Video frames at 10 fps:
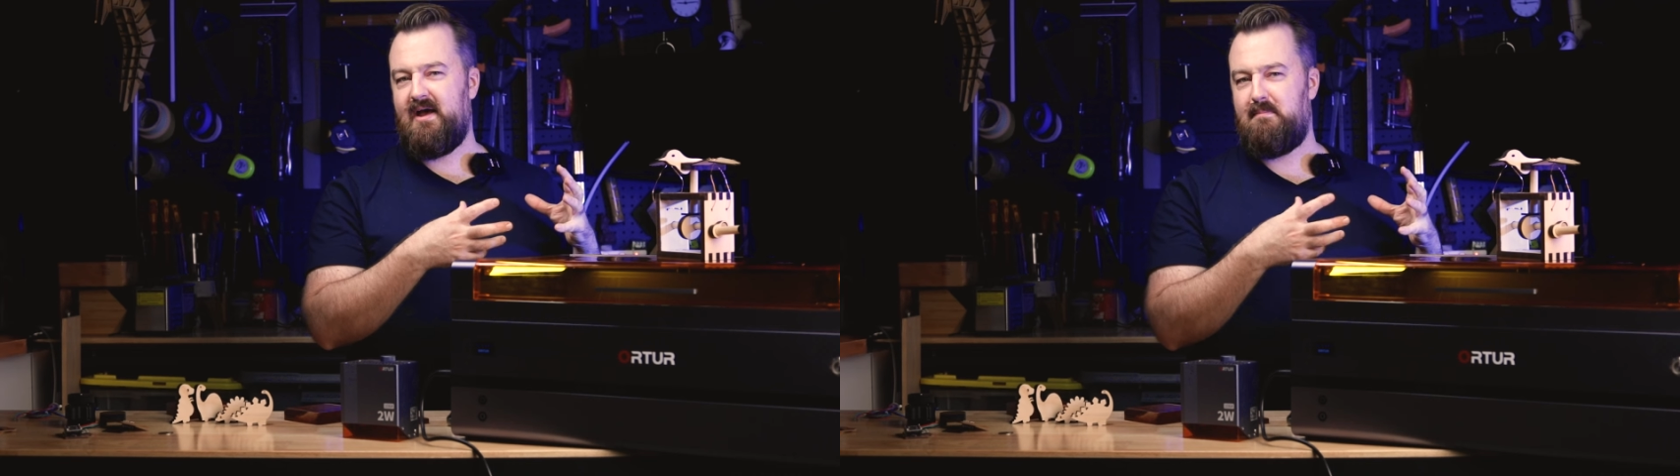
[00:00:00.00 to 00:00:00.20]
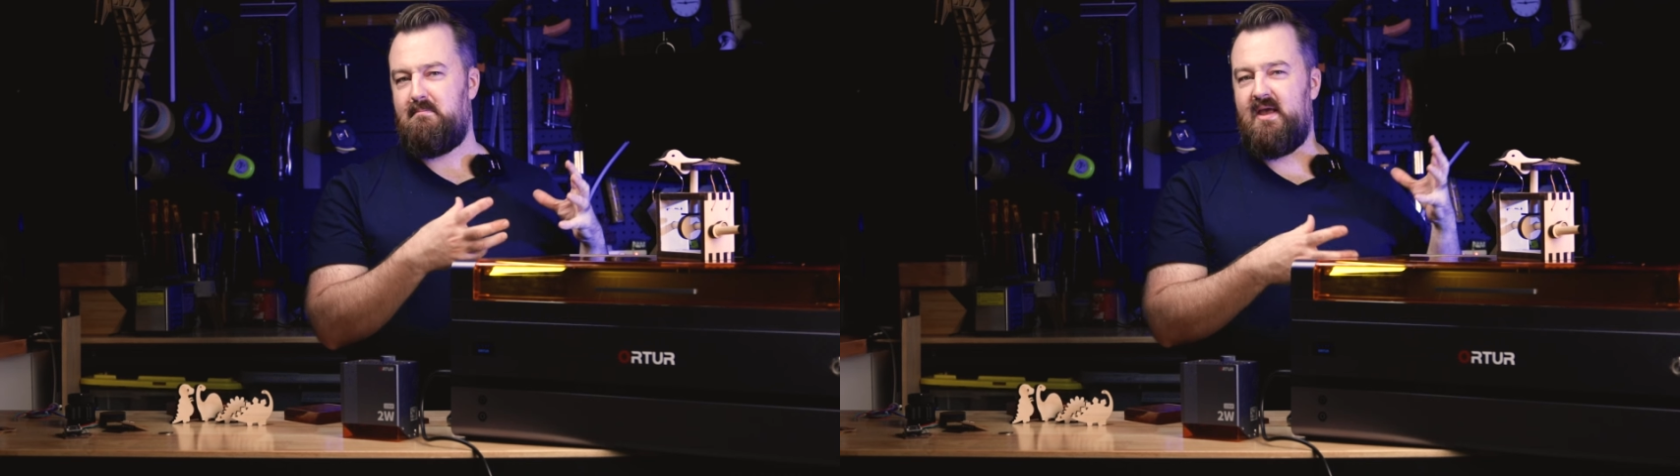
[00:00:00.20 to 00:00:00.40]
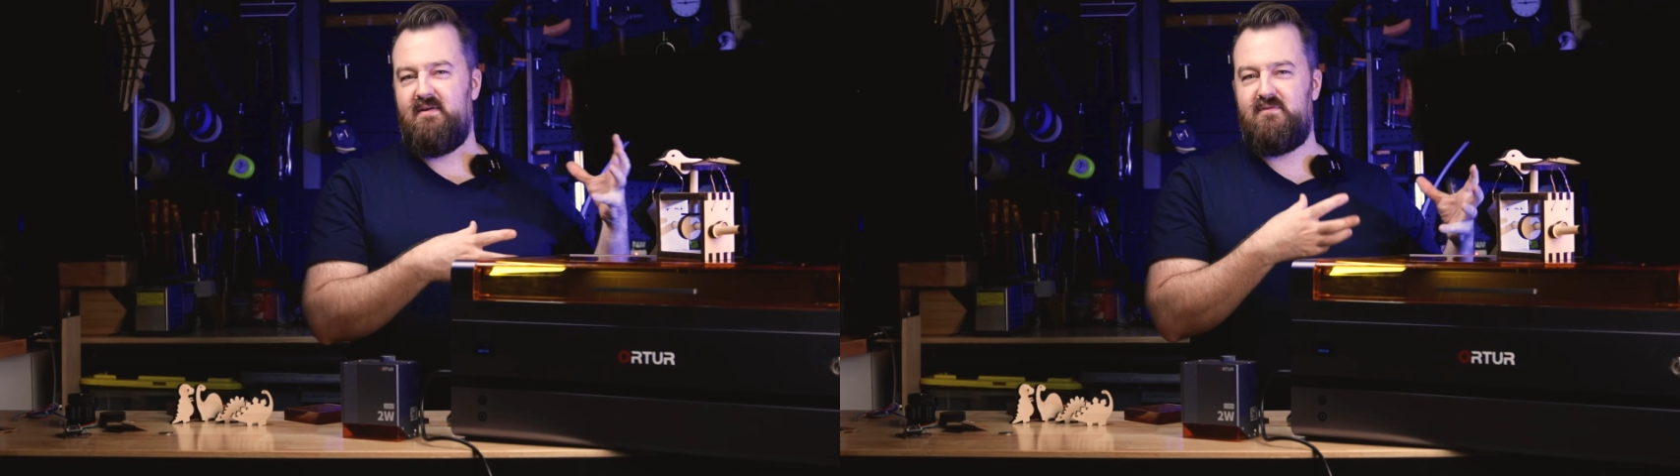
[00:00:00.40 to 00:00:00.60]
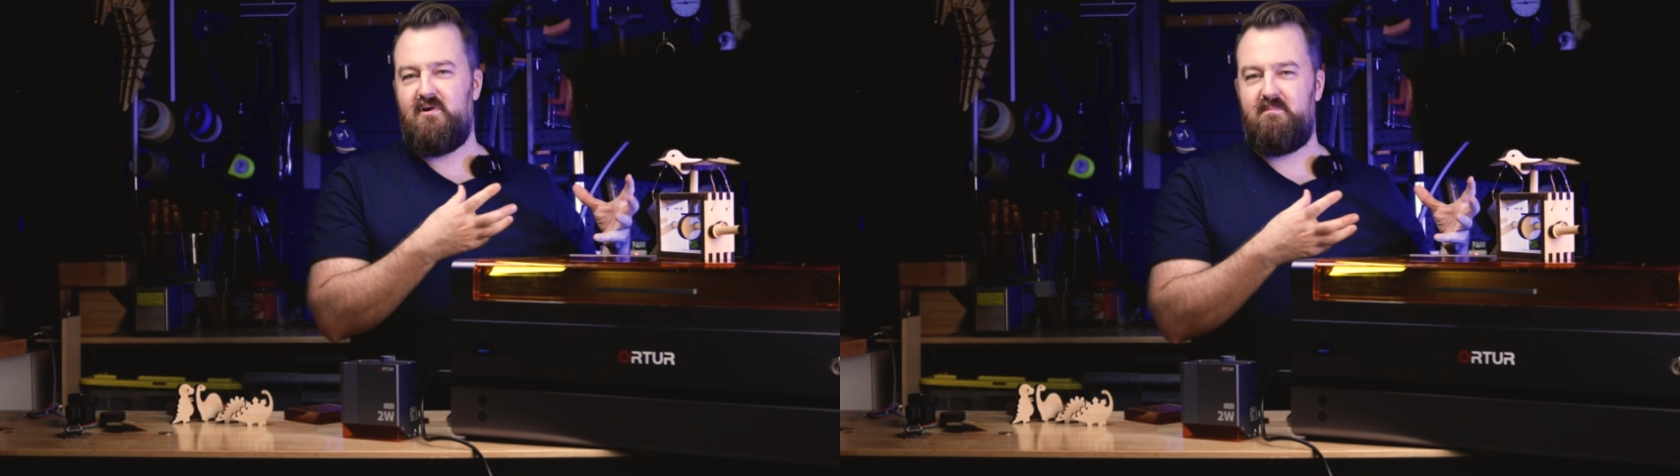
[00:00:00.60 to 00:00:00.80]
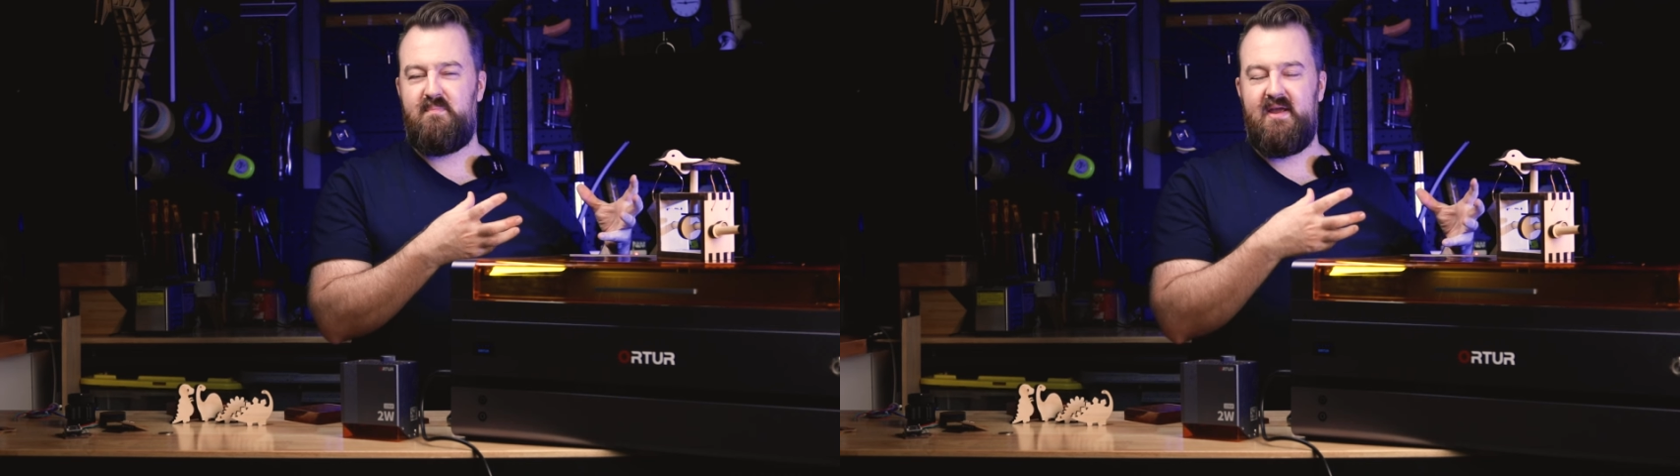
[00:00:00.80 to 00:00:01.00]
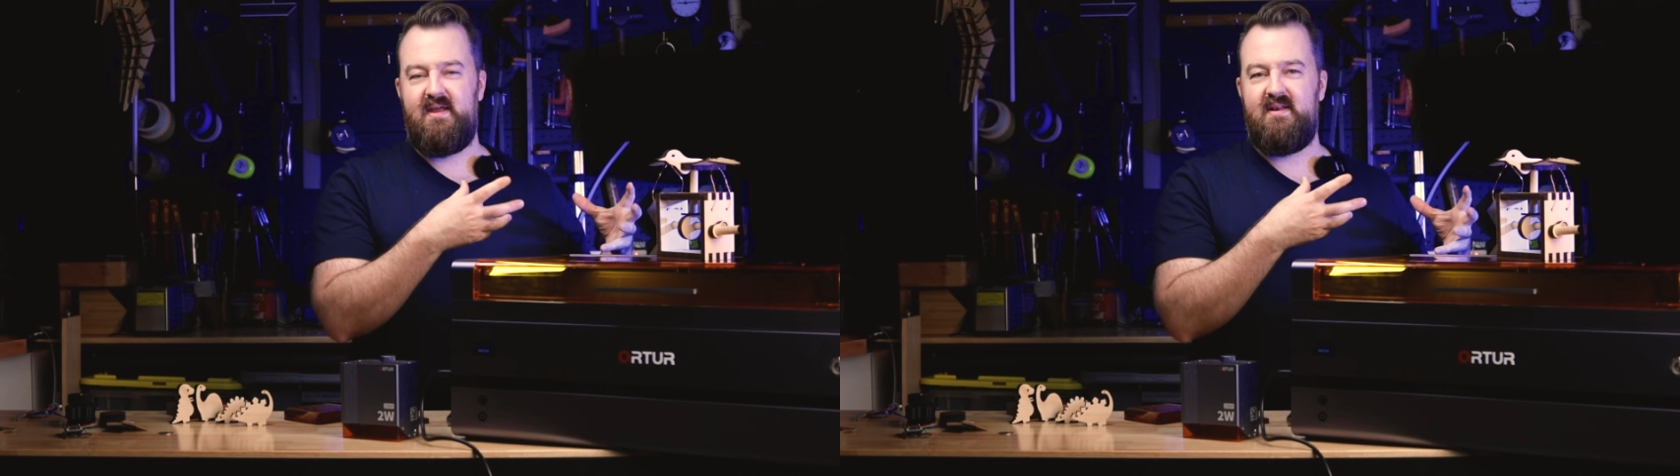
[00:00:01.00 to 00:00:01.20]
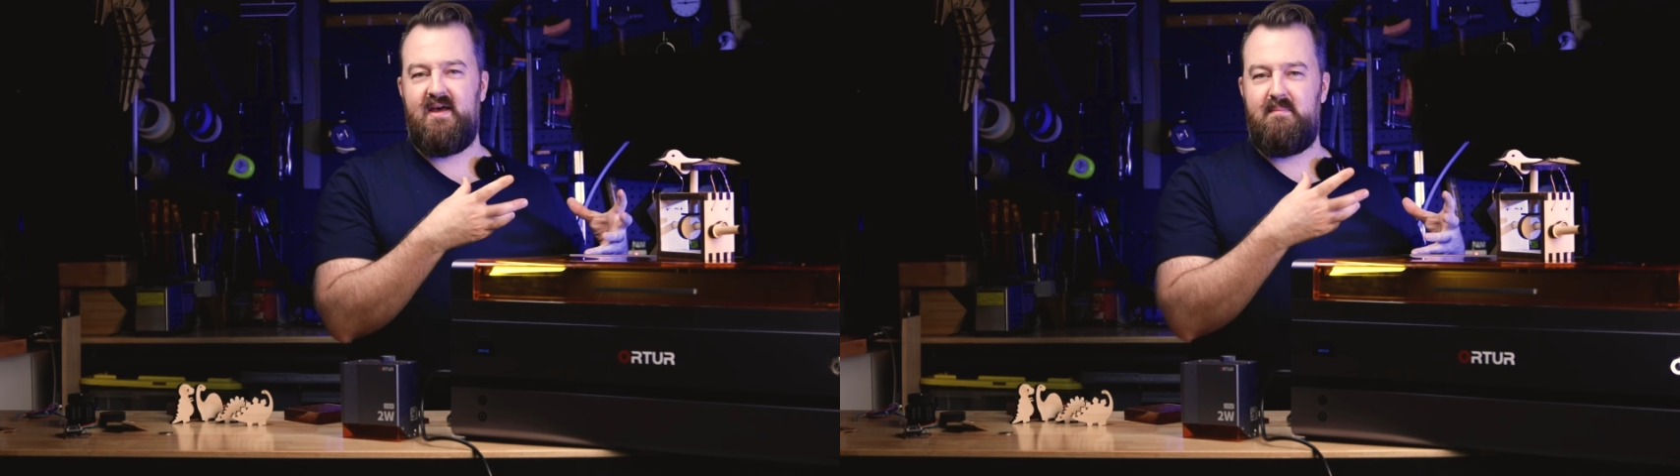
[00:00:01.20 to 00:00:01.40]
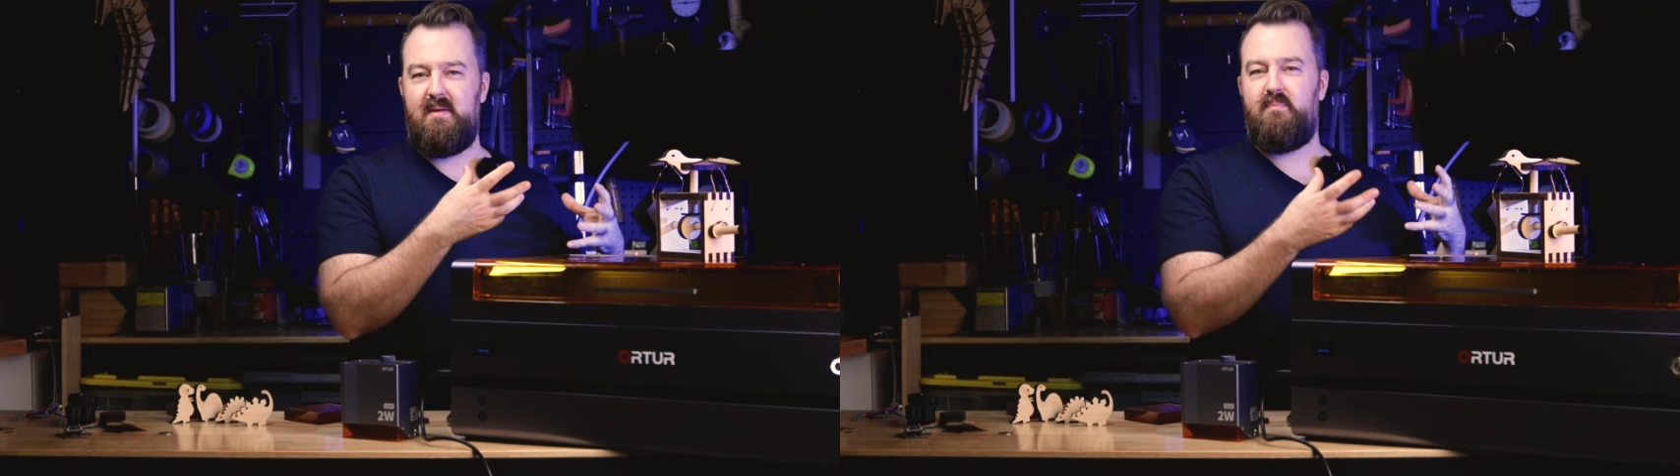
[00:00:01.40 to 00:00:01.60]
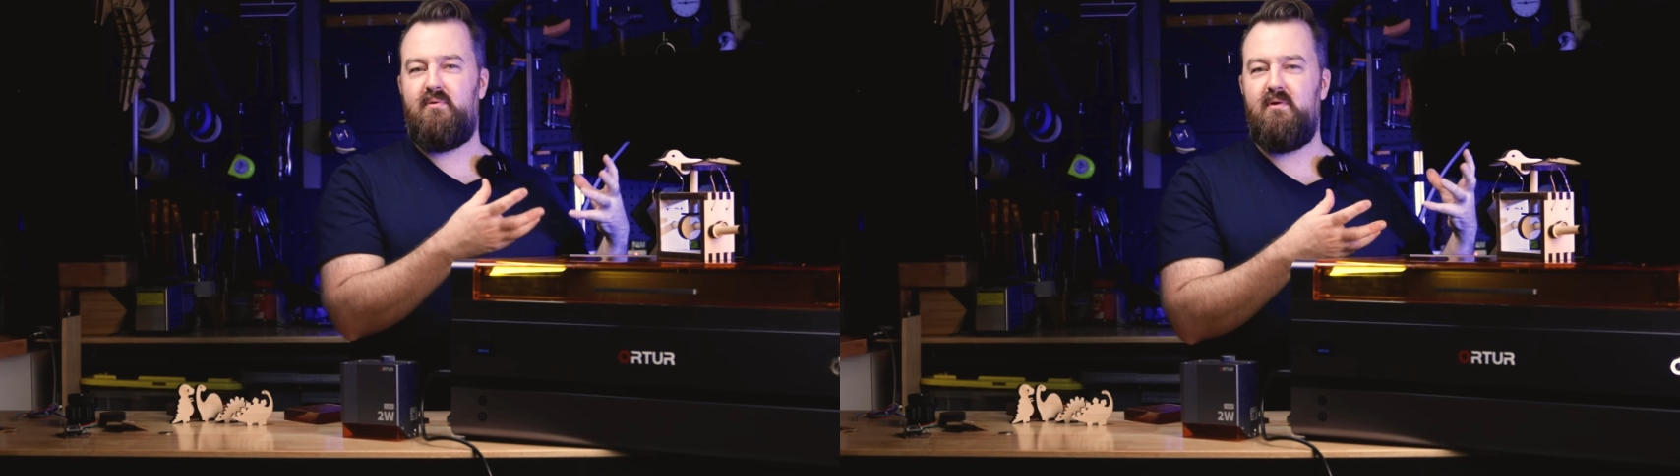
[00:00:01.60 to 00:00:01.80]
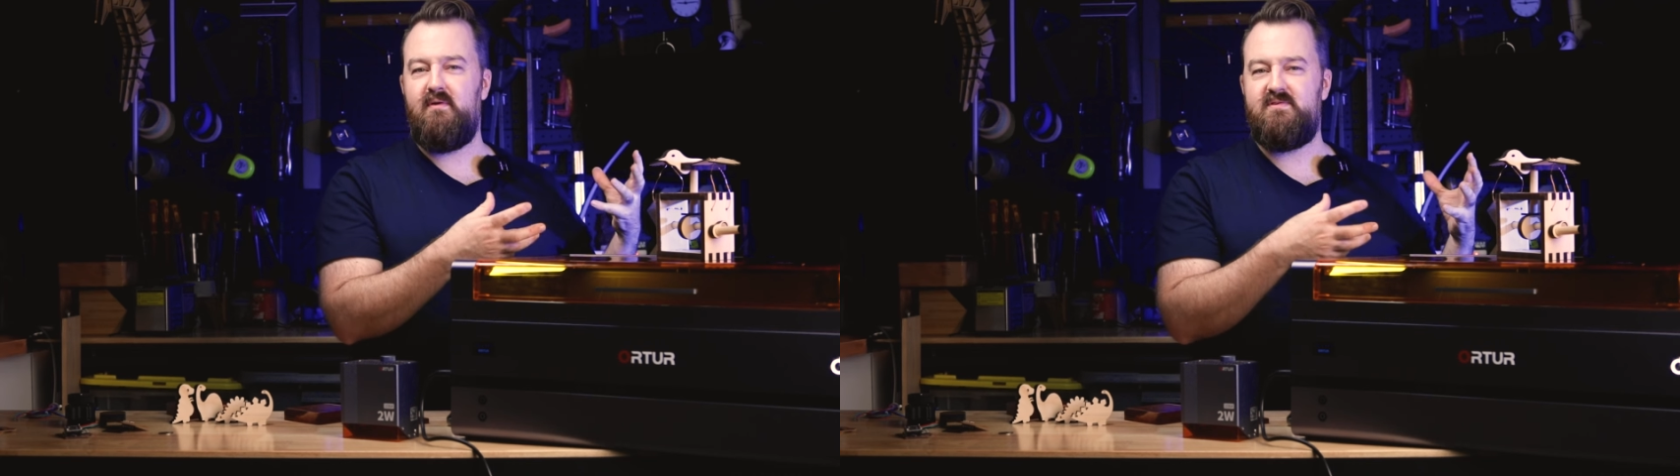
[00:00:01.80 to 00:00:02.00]
may have not been
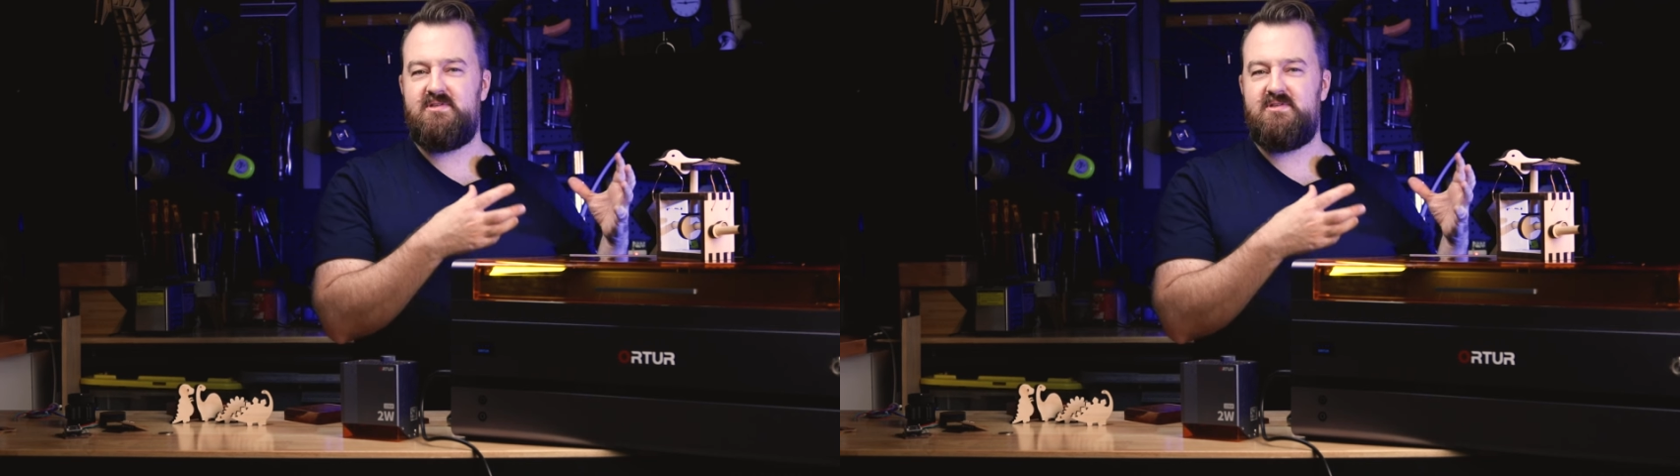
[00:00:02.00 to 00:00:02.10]
improved.